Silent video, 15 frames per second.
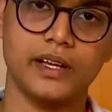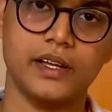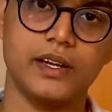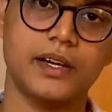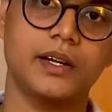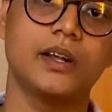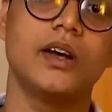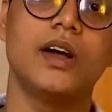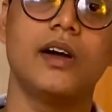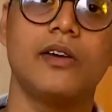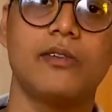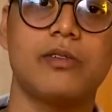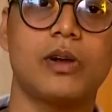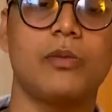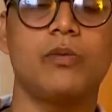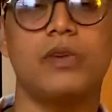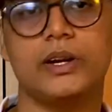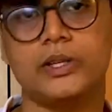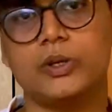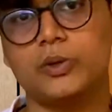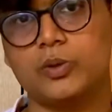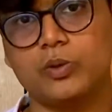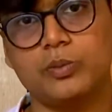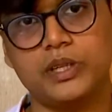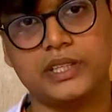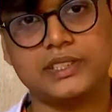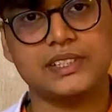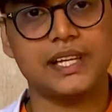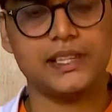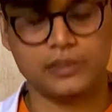it from 1 to 2
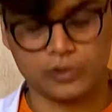minutes as